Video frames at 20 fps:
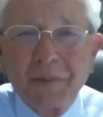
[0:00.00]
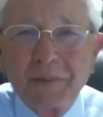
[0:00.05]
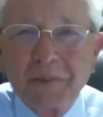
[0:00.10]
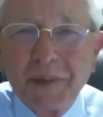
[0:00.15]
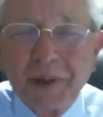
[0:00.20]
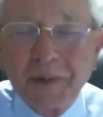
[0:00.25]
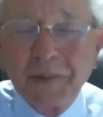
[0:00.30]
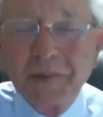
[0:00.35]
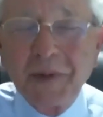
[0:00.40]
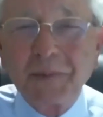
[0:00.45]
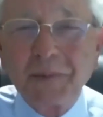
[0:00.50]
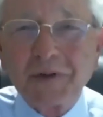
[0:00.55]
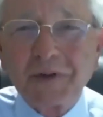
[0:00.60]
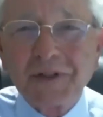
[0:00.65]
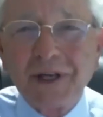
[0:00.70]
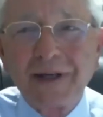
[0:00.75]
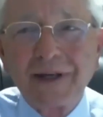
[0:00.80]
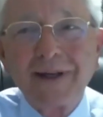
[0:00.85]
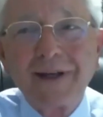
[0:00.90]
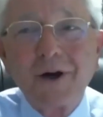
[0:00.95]
Many people
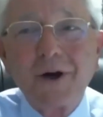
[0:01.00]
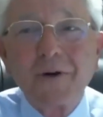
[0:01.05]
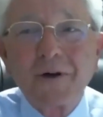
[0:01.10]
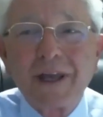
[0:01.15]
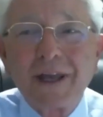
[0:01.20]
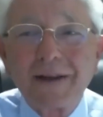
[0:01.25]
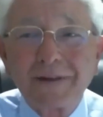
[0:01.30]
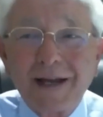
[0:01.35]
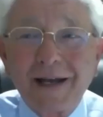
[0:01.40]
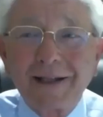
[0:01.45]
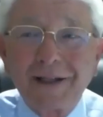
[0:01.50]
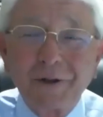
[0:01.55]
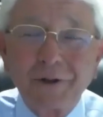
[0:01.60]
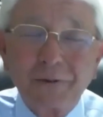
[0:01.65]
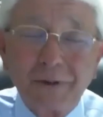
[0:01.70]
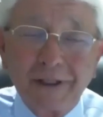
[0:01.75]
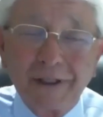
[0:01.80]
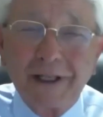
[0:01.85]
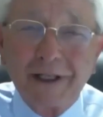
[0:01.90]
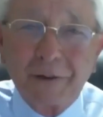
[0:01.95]
say, okay, like you're
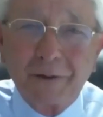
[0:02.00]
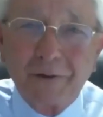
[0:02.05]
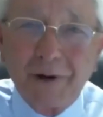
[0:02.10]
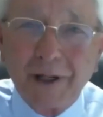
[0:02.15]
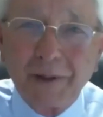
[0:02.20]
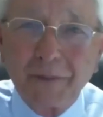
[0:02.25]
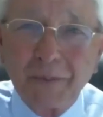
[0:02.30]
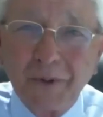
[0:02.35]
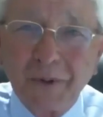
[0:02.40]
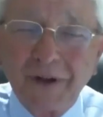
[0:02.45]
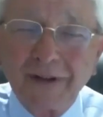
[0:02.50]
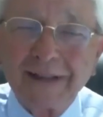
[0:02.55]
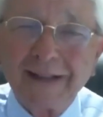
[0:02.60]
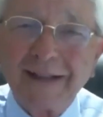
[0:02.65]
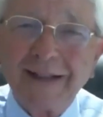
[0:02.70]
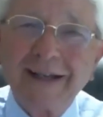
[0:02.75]
really going to write a book.